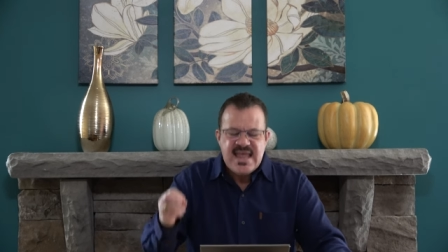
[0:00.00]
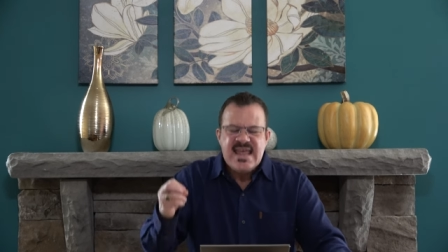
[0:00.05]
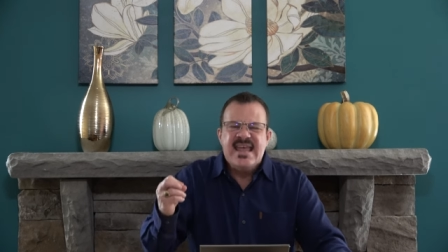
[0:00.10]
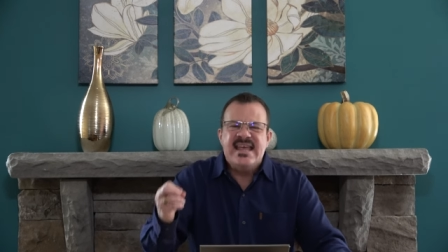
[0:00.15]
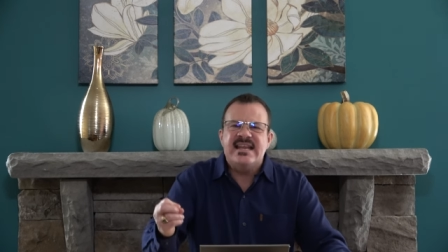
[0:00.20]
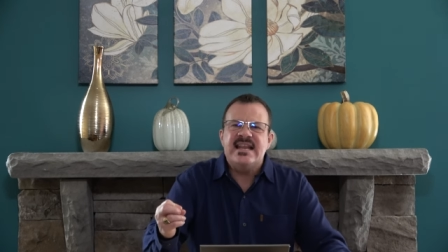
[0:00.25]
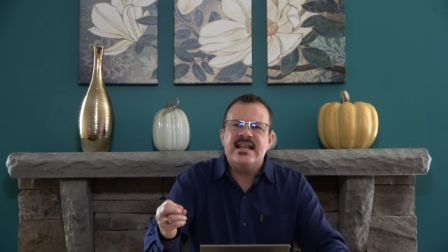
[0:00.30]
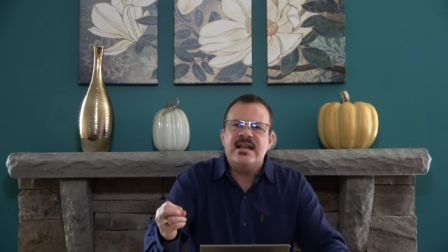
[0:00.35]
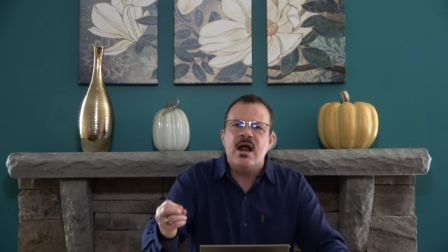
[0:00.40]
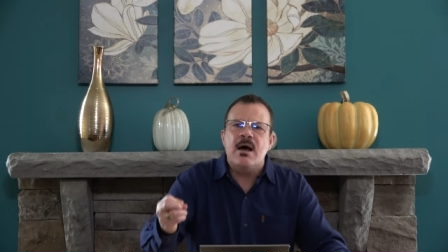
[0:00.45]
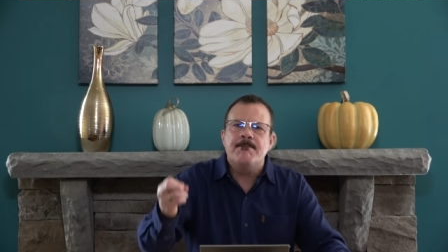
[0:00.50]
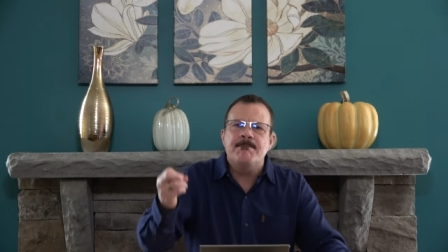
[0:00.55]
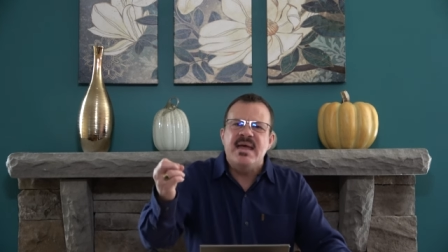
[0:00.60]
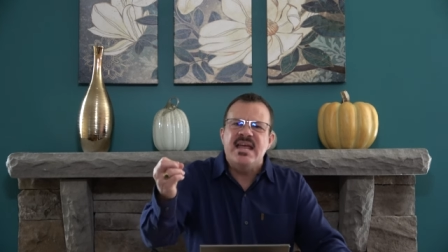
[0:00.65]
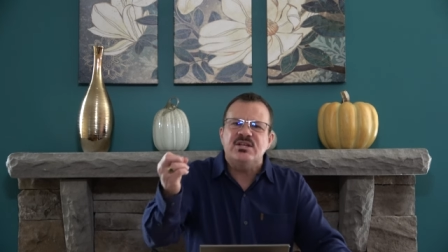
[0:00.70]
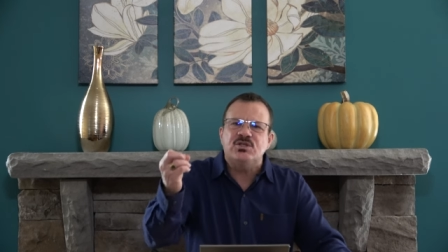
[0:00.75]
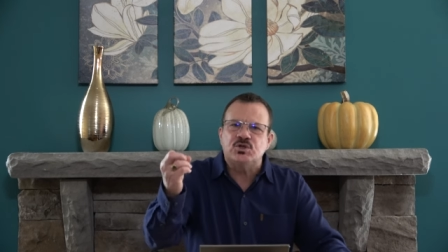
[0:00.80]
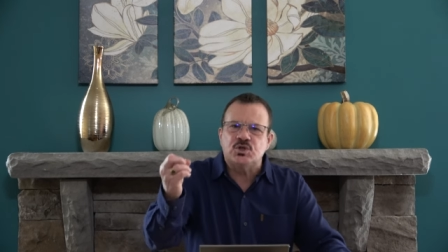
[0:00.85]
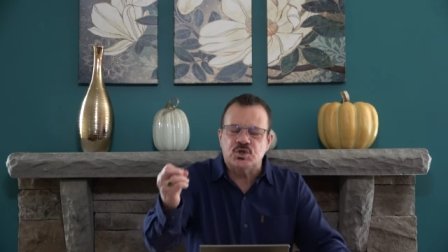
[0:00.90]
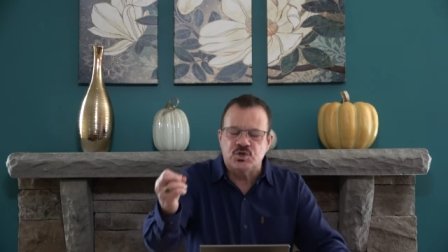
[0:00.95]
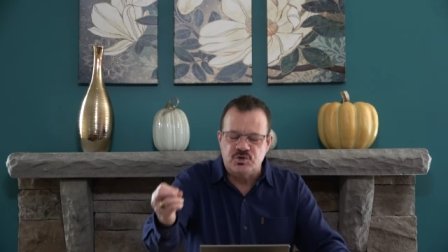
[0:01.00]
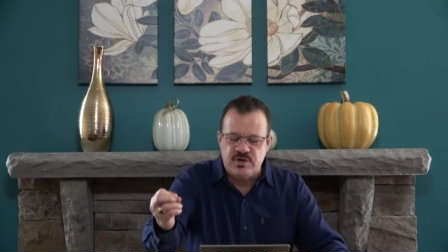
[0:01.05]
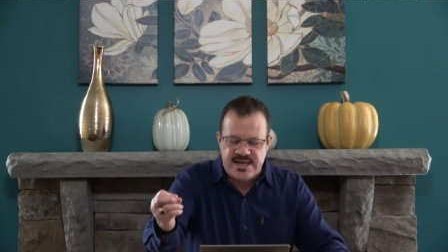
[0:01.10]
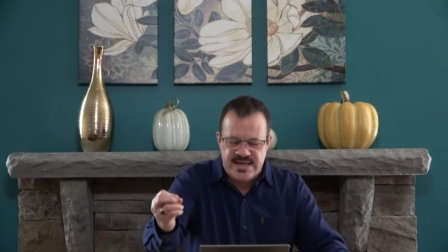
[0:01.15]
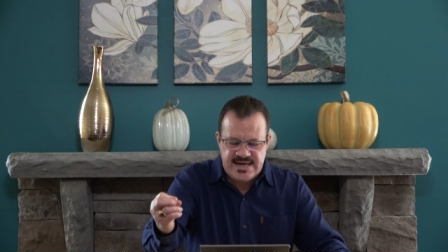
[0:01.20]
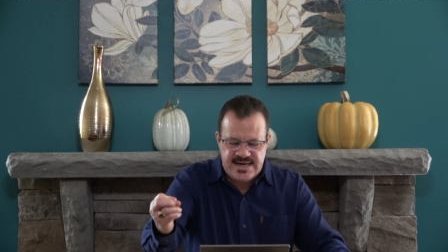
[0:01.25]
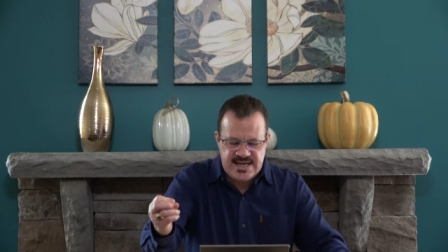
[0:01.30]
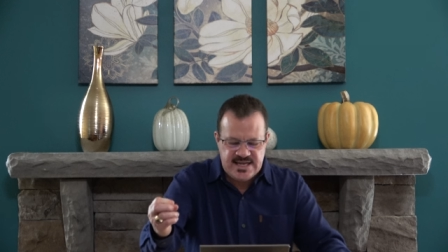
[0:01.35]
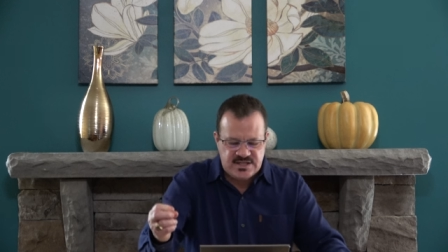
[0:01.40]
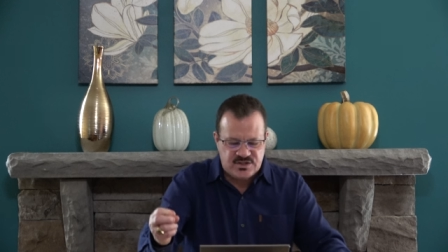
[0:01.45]
He did not make
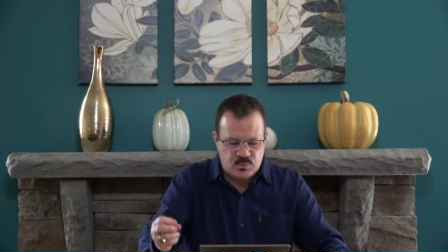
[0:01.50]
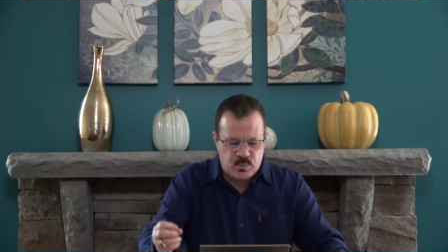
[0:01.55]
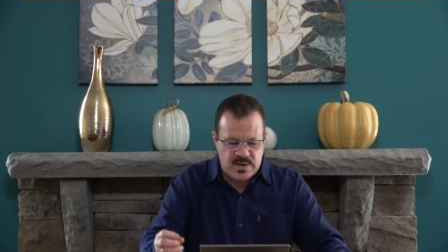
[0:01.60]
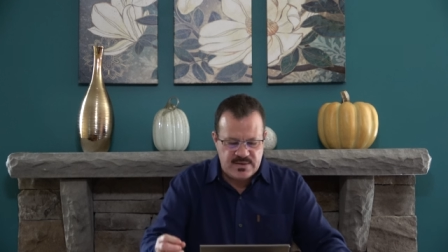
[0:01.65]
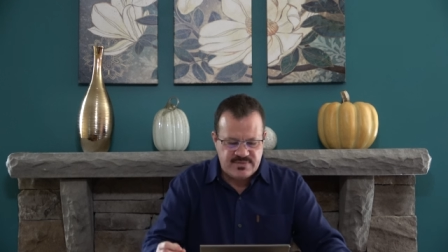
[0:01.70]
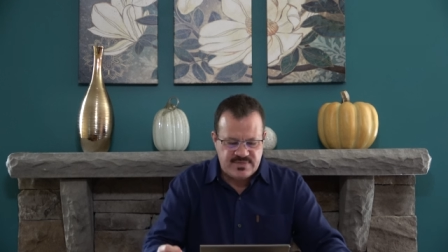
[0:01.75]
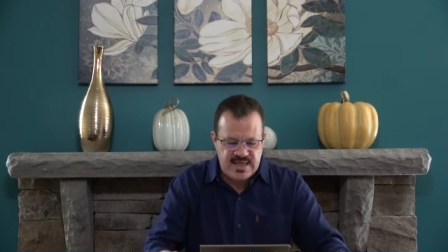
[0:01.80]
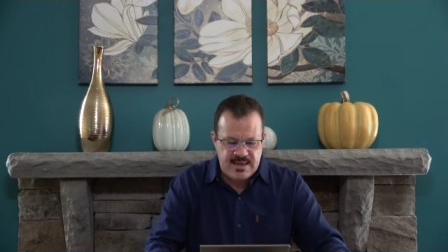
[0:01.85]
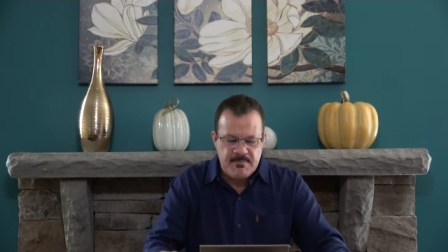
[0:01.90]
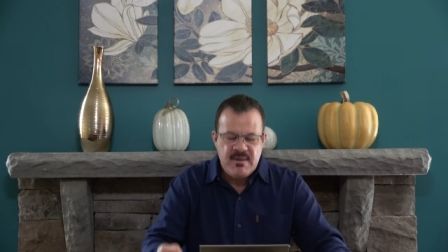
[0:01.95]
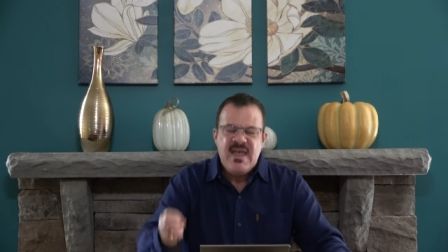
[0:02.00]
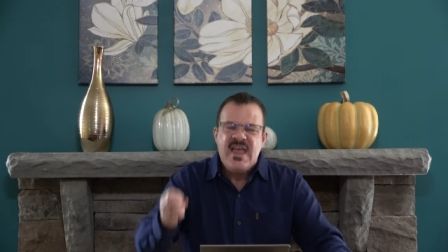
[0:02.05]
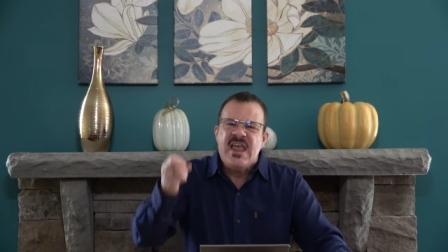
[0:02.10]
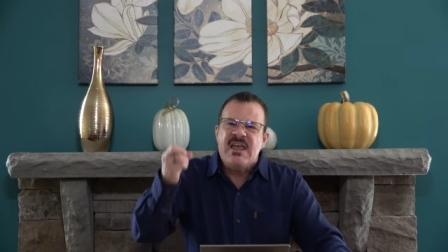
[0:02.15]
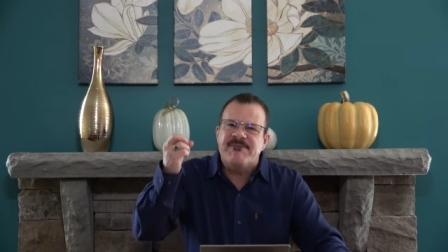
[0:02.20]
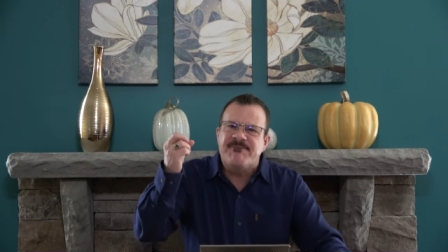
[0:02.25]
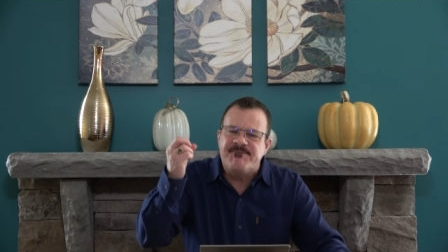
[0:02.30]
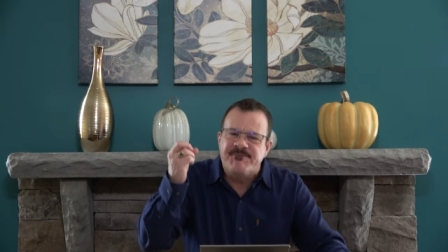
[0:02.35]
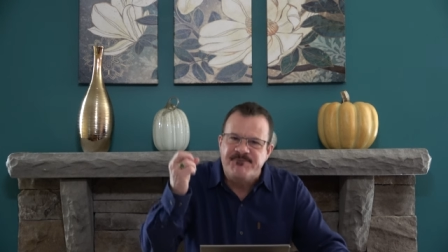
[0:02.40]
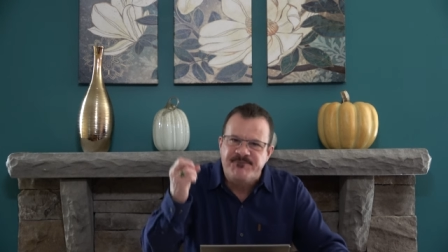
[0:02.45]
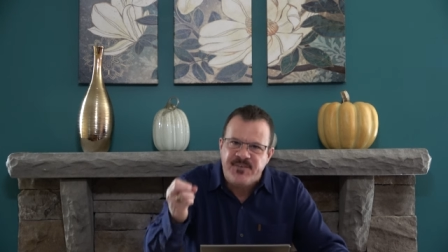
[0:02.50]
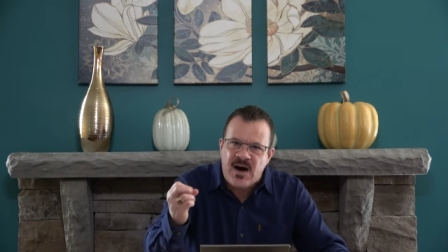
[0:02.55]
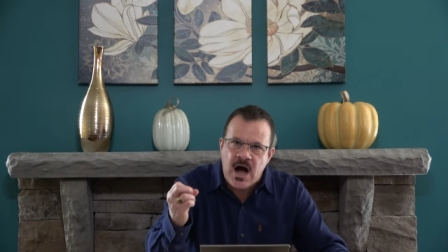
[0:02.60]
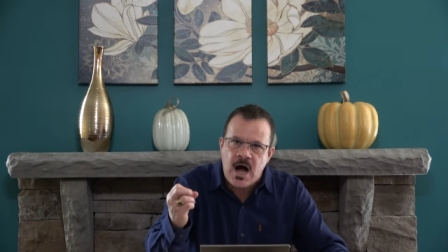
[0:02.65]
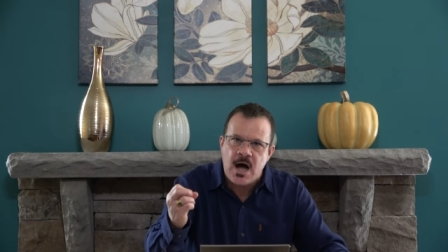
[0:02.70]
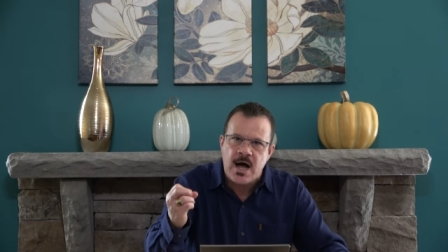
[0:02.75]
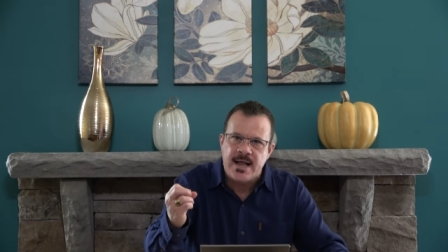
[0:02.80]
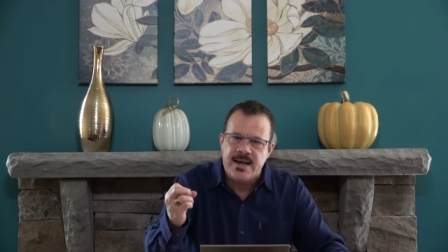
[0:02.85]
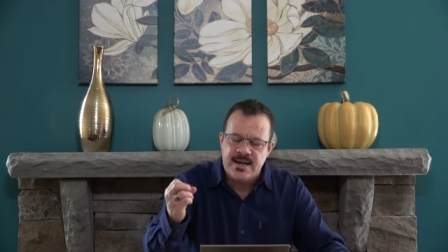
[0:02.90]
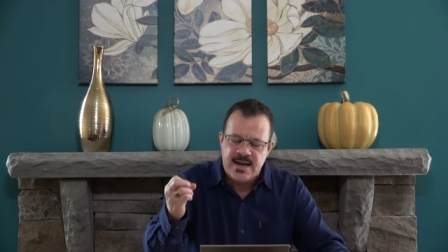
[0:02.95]
treaties with them. He
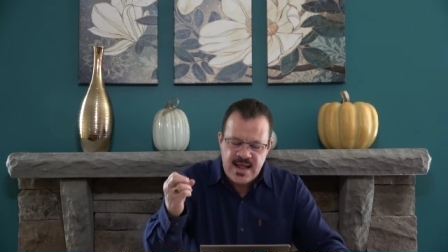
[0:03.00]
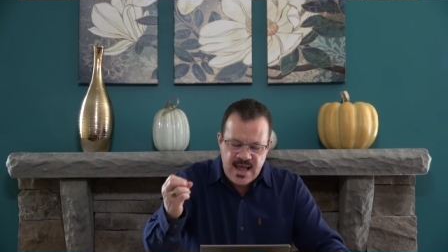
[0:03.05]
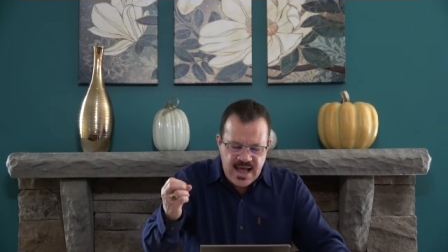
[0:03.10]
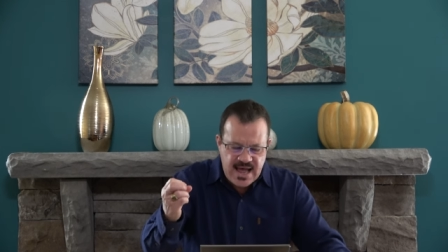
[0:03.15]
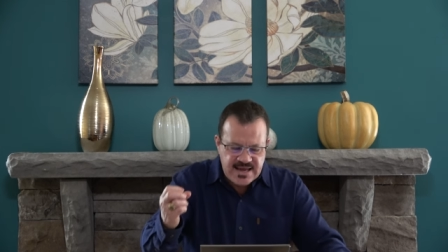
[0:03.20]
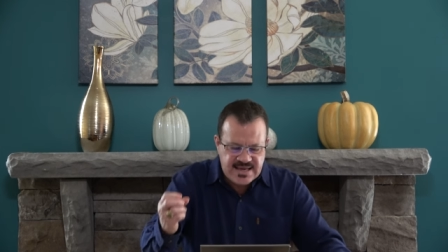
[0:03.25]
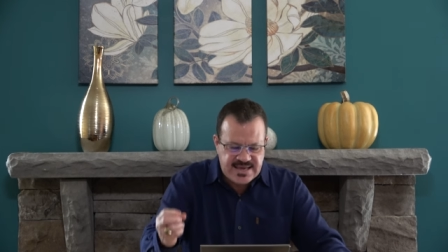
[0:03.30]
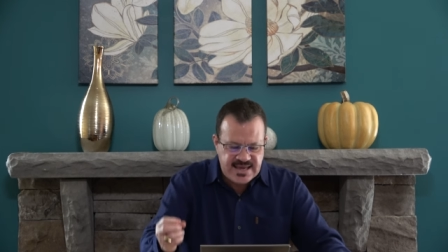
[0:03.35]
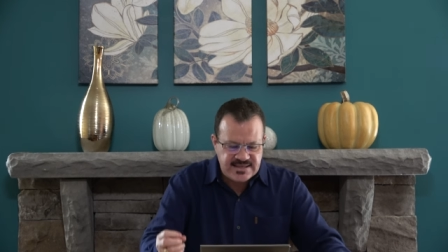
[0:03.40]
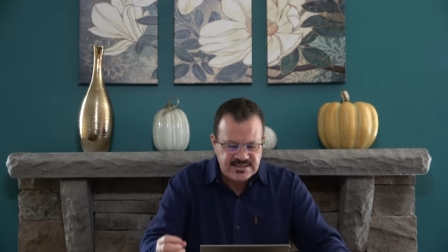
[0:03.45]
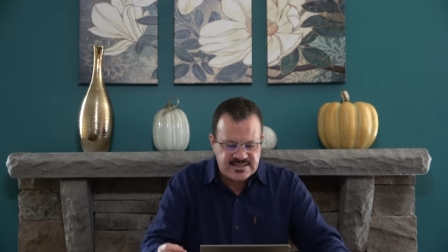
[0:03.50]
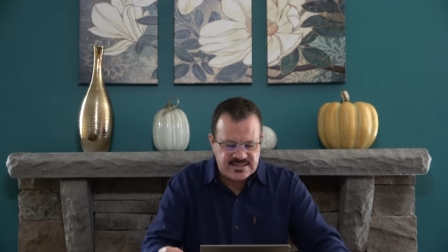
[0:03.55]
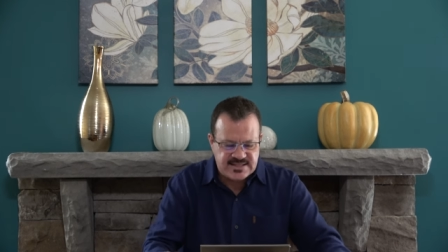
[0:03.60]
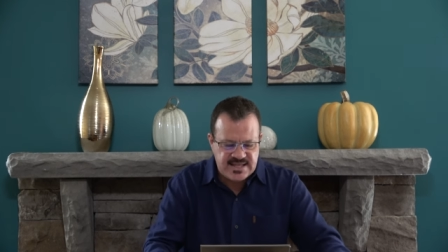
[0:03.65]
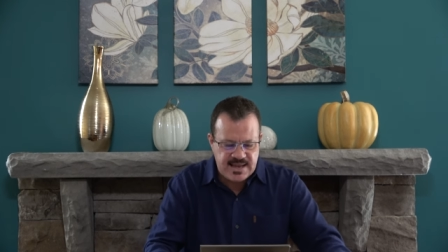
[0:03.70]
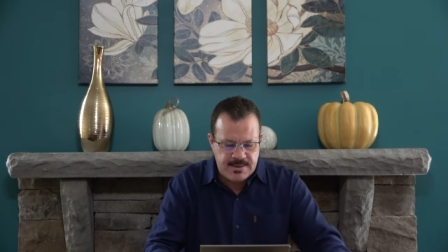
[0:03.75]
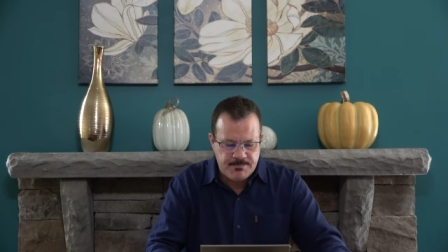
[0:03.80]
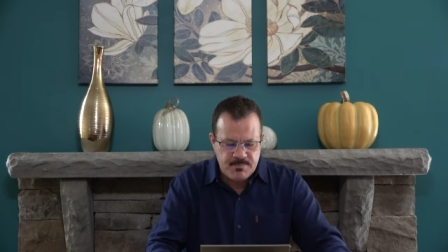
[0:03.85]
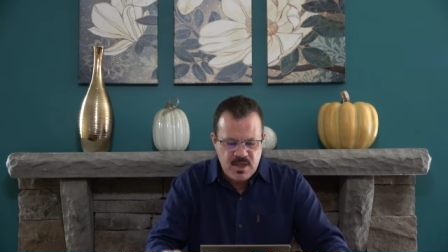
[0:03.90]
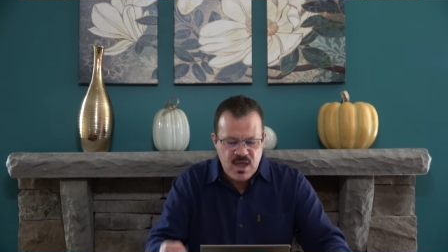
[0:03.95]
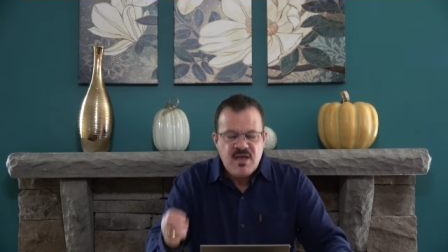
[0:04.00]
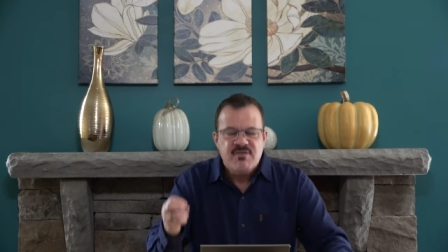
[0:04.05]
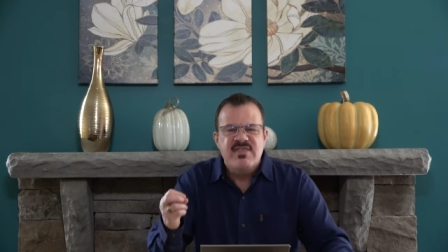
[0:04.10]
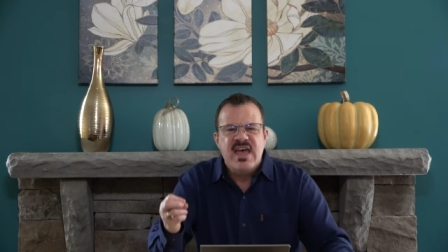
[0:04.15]
fought against them.